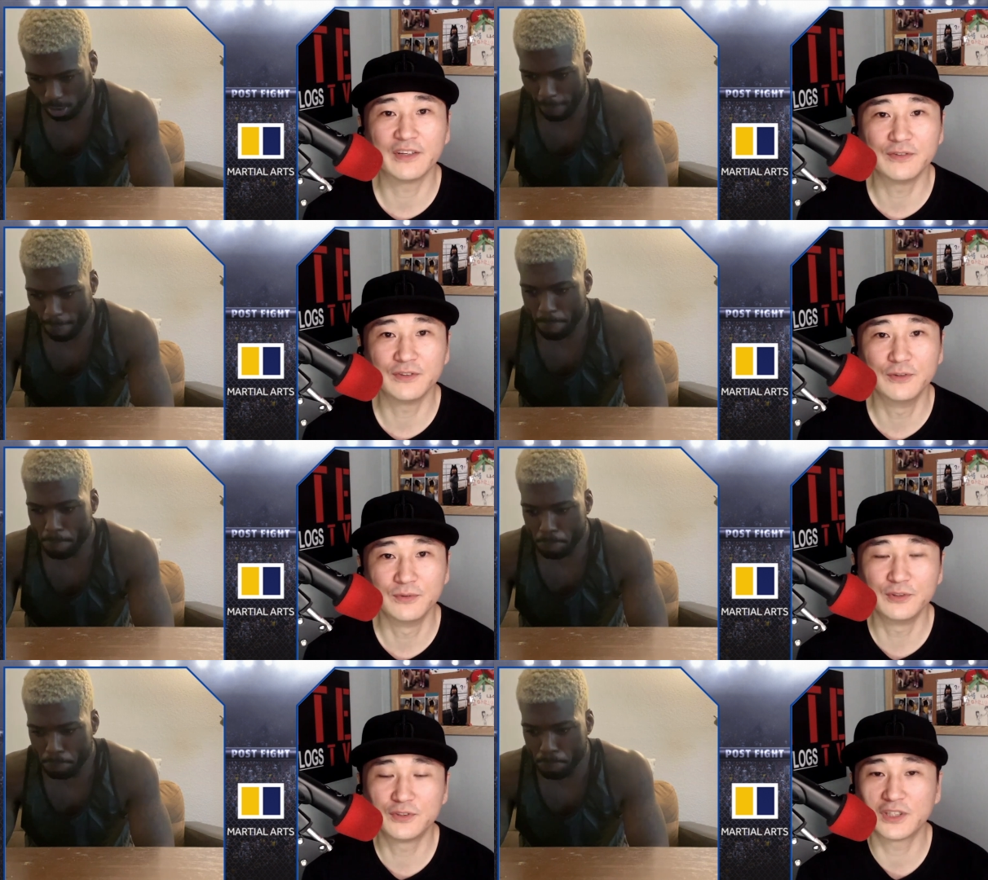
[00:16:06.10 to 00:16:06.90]
Speaker 1: You you
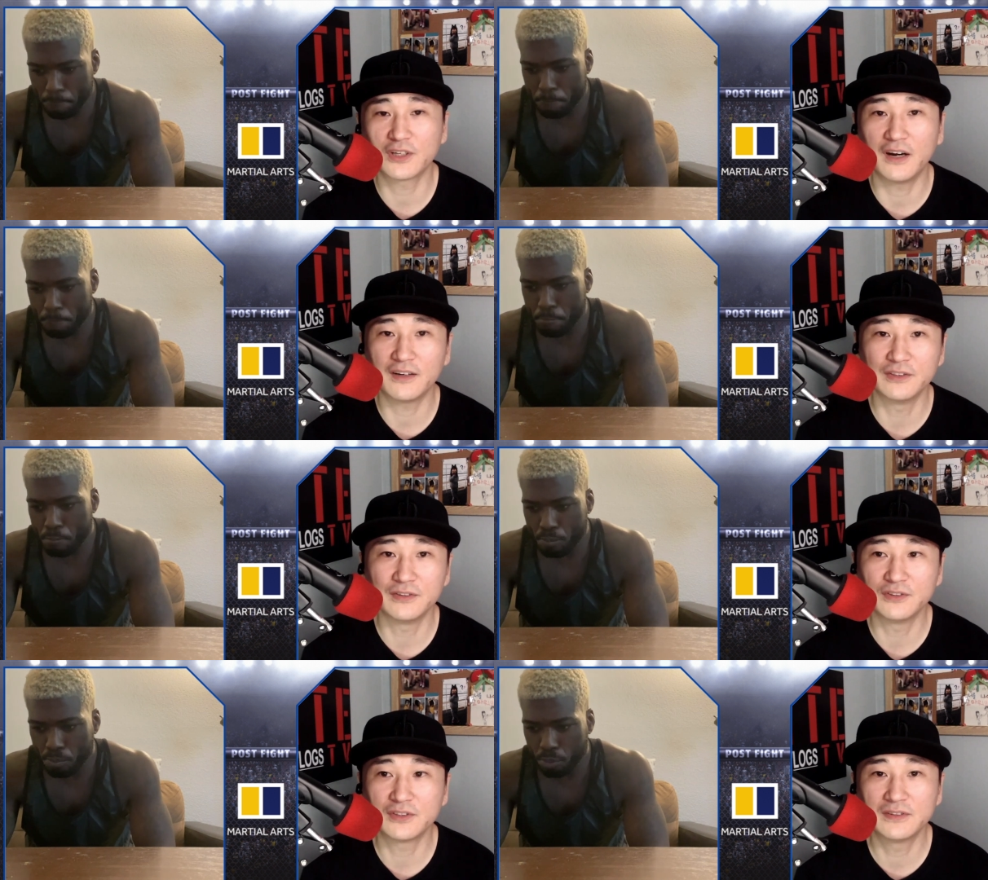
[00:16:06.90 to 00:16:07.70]
you took mm -hmm. out you,
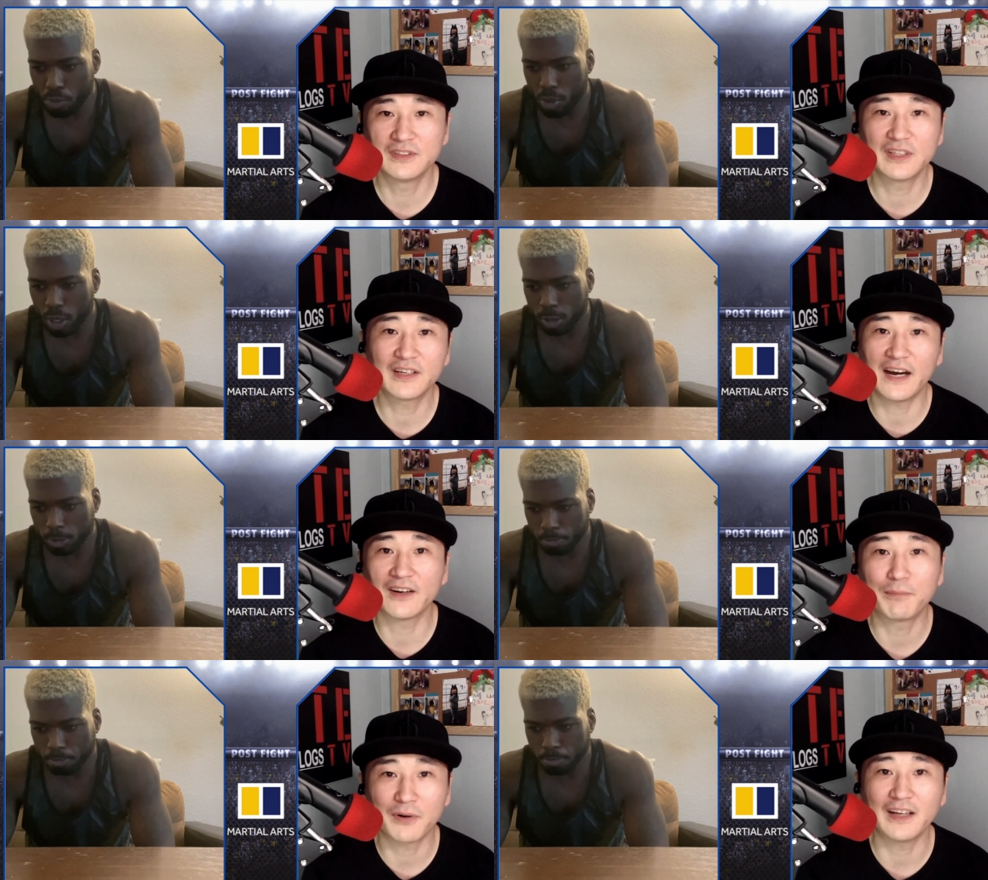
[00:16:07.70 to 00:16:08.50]
mm-hmm. you took
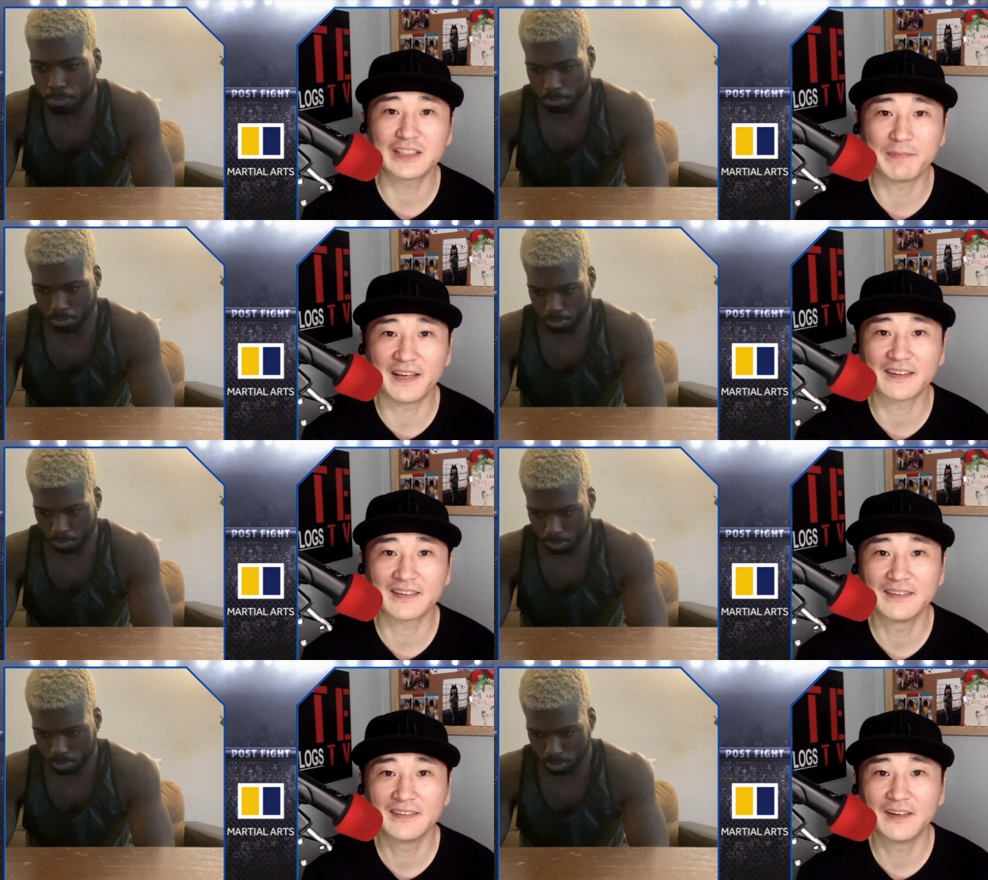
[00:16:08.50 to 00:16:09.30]
out a
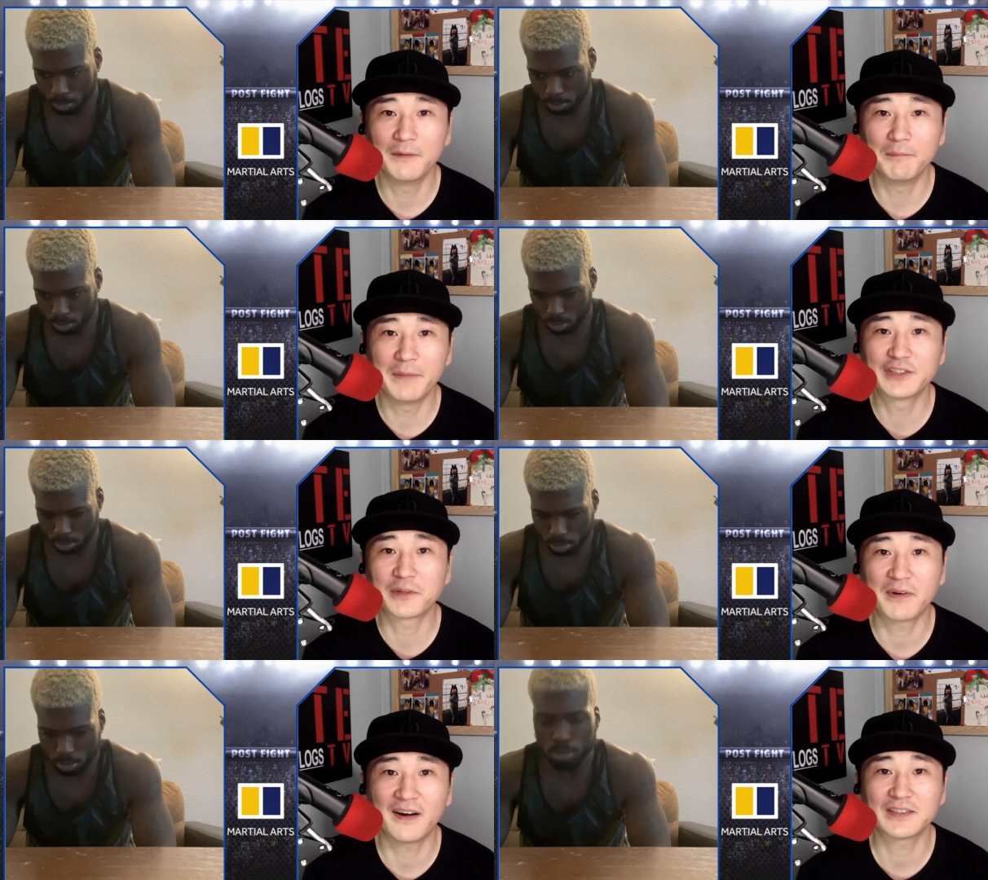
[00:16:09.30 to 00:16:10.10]
prospect a
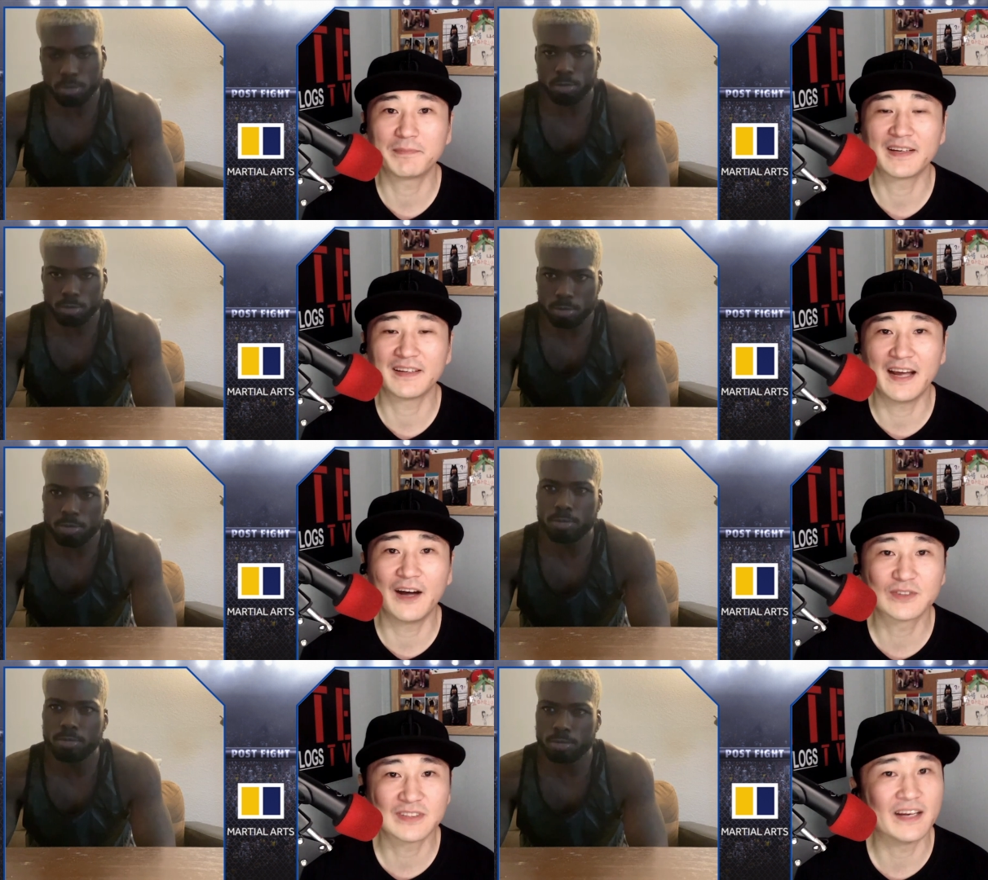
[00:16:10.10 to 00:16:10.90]
major prospect,
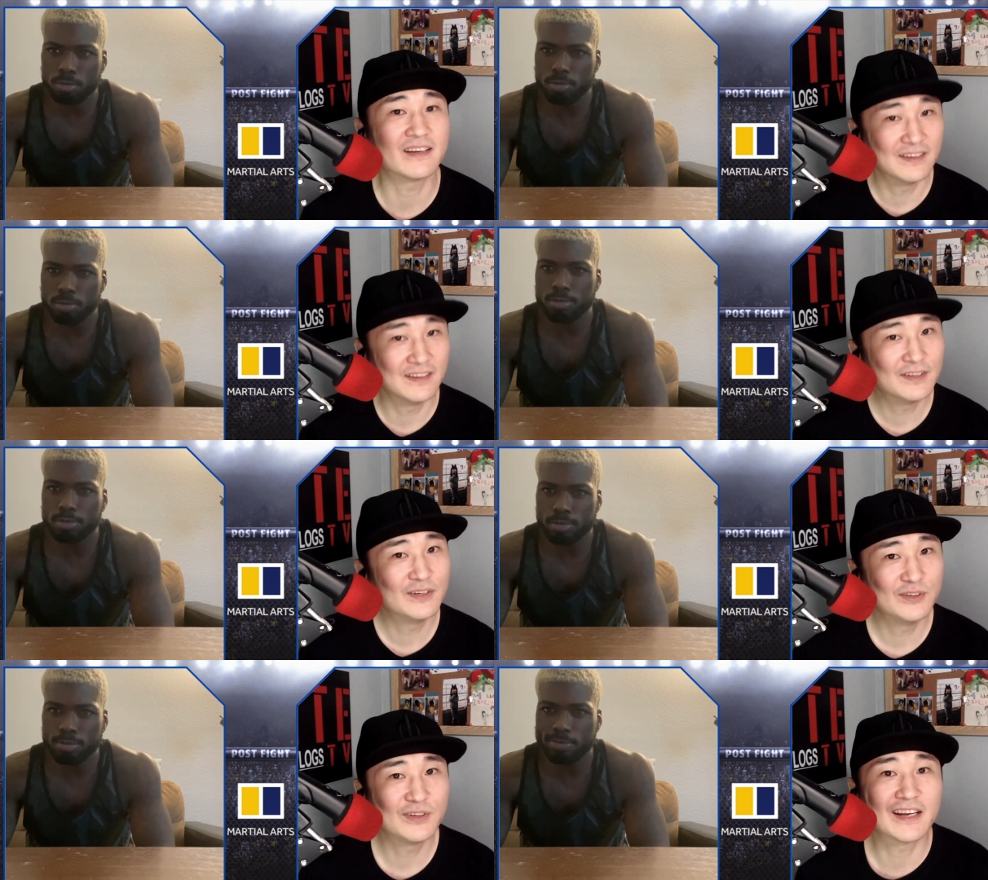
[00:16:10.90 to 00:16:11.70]
now it's like
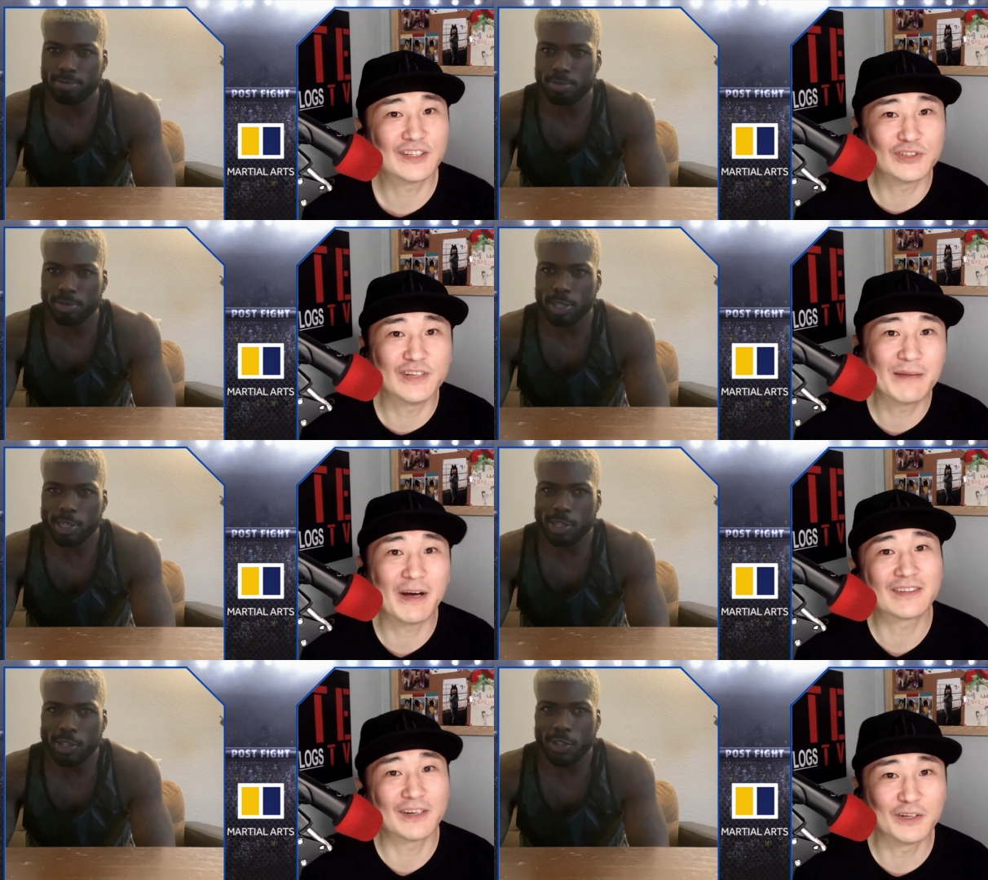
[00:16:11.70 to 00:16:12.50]
you gotta get your
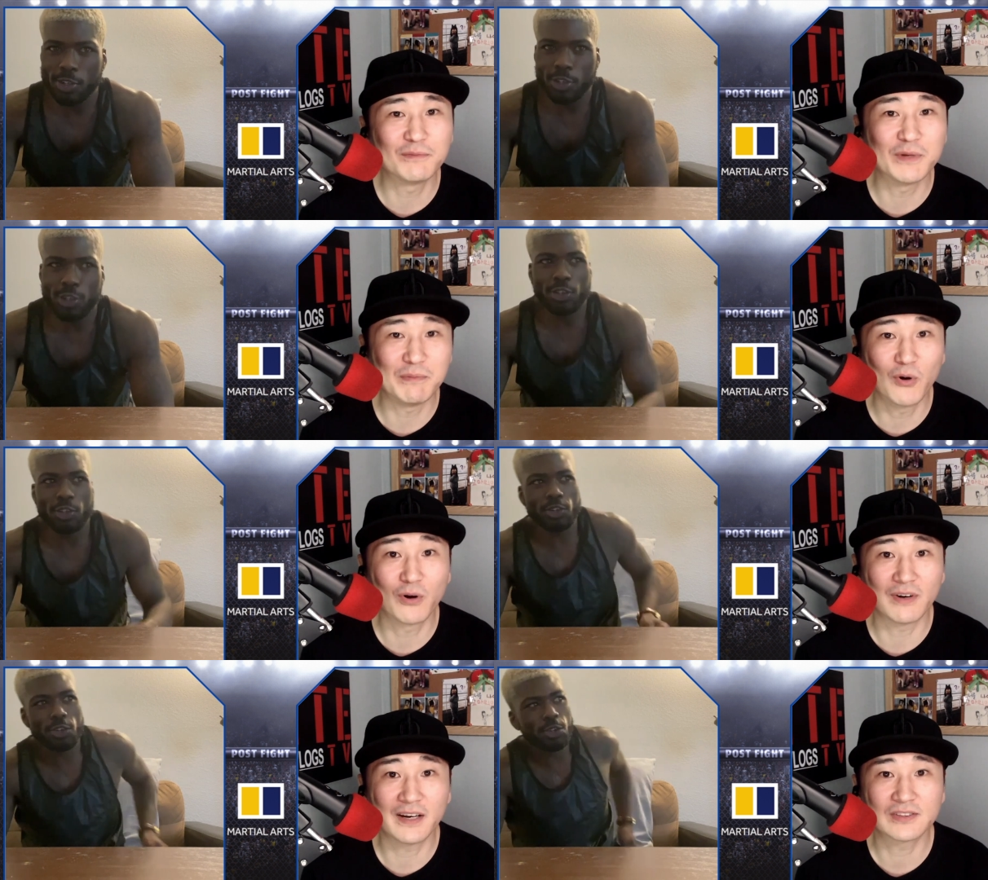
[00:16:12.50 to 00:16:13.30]
name out there a little bit
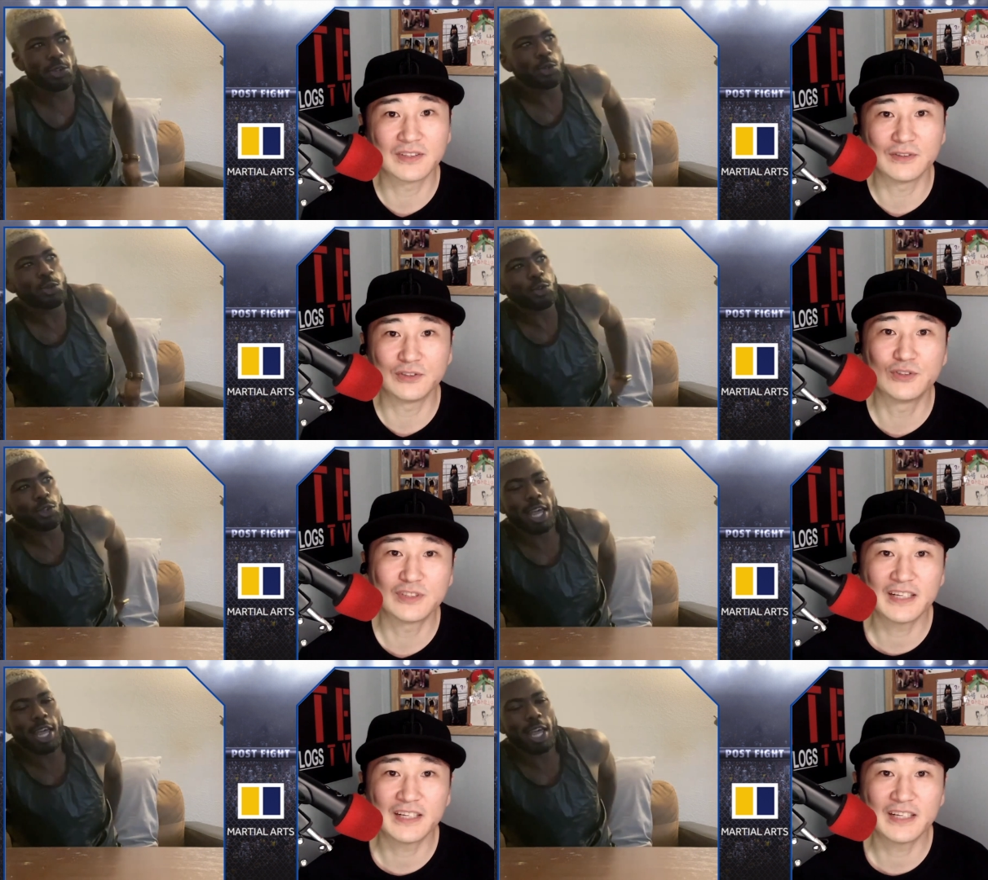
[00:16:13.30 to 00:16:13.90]
more, right? So do you see